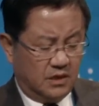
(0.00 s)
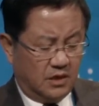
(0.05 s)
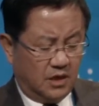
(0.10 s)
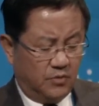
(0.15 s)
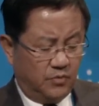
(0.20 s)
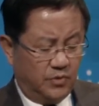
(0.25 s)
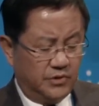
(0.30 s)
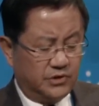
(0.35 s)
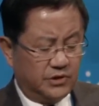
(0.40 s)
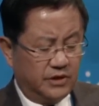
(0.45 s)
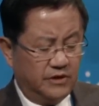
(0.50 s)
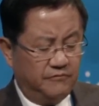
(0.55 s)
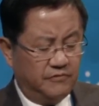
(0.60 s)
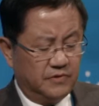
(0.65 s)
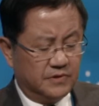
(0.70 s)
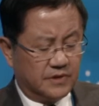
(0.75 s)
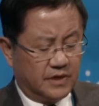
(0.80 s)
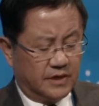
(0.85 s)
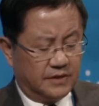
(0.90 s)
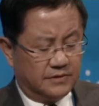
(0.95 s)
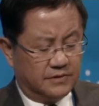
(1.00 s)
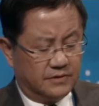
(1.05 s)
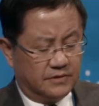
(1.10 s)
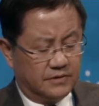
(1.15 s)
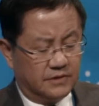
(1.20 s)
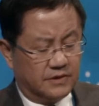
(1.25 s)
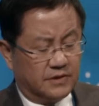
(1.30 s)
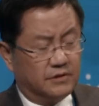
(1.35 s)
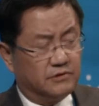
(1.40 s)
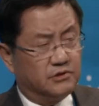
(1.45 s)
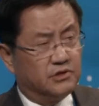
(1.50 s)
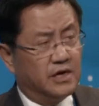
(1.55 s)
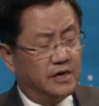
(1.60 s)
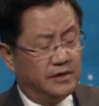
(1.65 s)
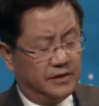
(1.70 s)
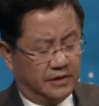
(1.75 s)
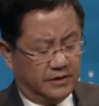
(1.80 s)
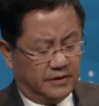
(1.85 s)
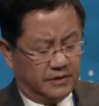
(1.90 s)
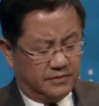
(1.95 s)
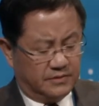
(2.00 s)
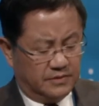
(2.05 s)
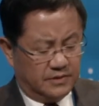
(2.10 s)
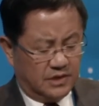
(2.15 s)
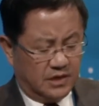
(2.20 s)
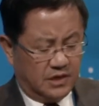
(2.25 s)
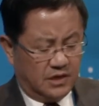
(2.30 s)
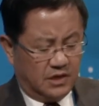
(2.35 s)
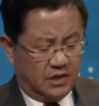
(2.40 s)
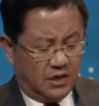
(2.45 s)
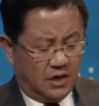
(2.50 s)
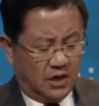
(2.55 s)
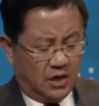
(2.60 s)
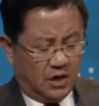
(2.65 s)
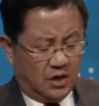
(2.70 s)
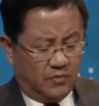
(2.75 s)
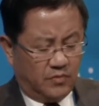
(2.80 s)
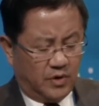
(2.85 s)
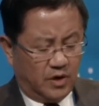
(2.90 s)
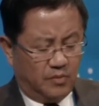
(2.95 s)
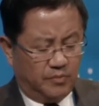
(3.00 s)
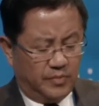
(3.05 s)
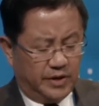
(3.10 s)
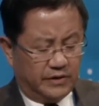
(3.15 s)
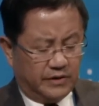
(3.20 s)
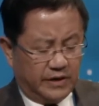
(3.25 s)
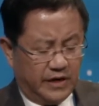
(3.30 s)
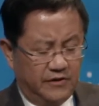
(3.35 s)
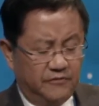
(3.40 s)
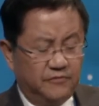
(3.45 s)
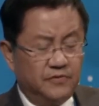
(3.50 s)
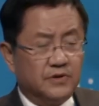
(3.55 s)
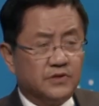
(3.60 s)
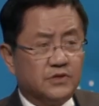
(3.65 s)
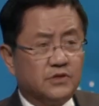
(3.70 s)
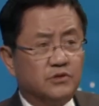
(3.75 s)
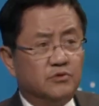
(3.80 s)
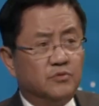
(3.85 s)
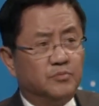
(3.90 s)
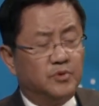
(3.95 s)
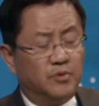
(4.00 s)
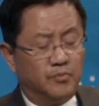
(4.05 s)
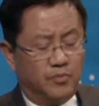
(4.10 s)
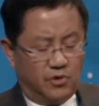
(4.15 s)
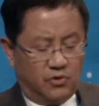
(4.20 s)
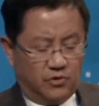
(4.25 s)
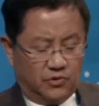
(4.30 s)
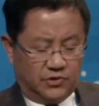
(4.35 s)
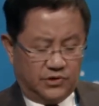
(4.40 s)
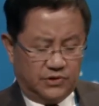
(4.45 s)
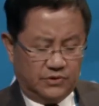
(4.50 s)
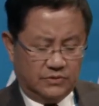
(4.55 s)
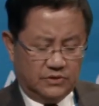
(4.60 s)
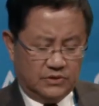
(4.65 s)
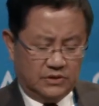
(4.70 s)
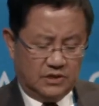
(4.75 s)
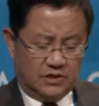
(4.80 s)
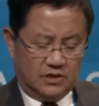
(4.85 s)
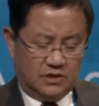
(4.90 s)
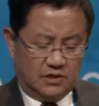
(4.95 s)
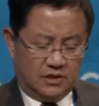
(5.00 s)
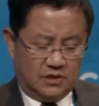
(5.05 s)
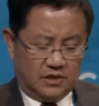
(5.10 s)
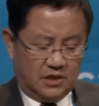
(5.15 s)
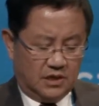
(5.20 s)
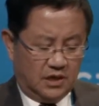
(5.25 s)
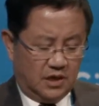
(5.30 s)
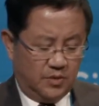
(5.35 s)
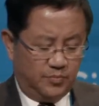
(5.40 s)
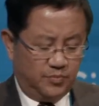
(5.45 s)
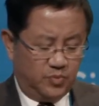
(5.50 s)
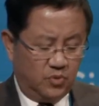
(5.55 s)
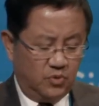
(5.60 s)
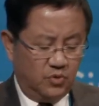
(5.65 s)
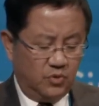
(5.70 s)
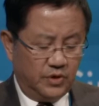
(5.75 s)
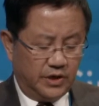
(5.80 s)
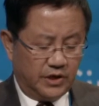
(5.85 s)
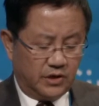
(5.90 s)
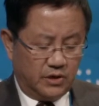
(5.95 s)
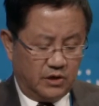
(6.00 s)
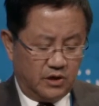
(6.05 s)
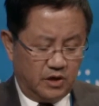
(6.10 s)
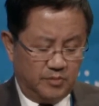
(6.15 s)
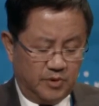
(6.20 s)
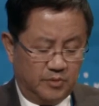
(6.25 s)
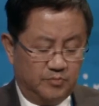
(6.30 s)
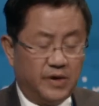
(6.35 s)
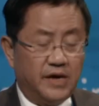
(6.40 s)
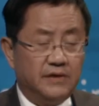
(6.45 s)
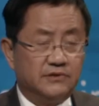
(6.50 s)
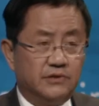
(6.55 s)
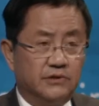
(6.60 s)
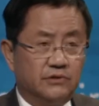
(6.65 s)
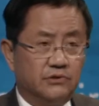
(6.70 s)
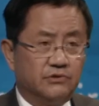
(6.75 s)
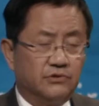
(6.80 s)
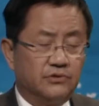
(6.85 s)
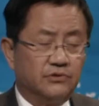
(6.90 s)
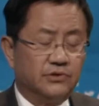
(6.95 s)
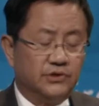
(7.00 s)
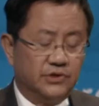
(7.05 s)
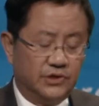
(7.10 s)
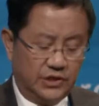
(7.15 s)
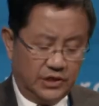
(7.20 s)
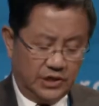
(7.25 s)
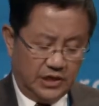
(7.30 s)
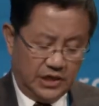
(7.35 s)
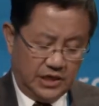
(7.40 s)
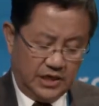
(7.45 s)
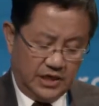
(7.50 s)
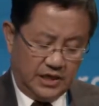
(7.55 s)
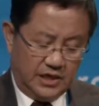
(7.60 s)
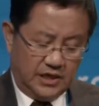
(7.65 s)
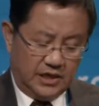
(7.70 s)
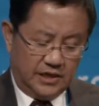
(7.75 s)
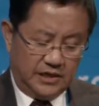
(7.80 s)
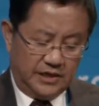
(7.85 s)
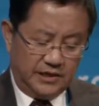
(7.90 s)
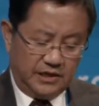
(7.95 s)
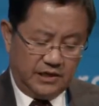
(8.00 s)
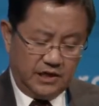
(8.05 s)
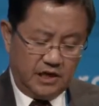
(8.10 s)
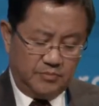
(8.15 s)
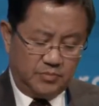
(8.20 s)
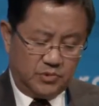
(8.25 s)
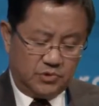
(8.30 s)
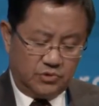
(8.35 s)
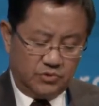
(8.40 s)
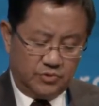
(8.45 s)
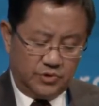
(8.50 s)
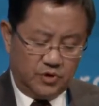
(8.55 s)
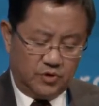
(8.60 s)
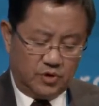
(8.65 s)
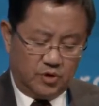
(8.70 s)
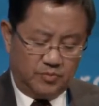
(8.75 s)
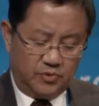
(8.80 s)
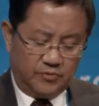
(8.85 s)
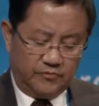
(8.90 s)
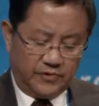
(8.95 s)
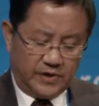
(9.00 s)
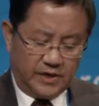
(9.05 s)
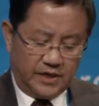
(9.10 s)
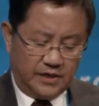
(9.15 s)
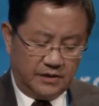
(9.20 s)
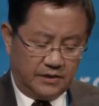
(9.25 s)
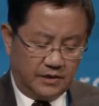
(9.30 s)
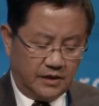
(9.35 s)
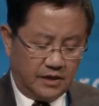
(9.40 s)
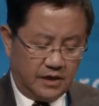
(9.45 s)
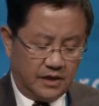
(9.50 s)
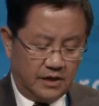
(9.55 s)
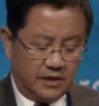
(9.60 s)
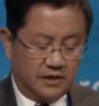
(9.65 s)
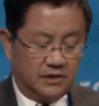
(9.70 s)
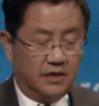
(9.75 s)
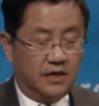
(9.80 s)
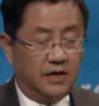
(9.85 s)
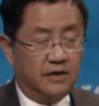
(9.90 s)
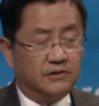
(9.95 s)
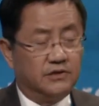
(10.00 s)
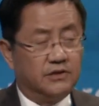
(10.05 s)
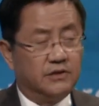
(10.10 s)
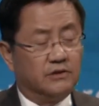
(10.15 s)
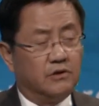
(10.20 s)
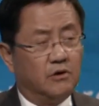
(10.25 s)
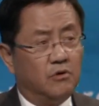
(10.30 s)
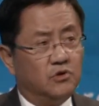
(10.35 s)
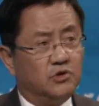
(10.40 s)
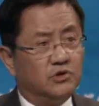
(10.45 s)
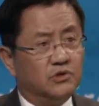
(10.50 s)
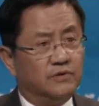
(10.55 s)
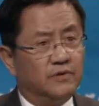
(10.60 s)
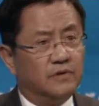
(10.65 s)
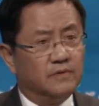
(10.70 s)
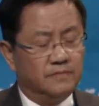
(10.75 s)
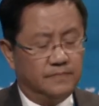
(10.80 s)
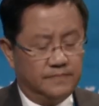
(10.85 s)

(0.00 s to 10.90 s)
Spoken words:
which emphasizes that China will make efforts to promote a blue economy passage leading up to Europe via the Arctic Ocean,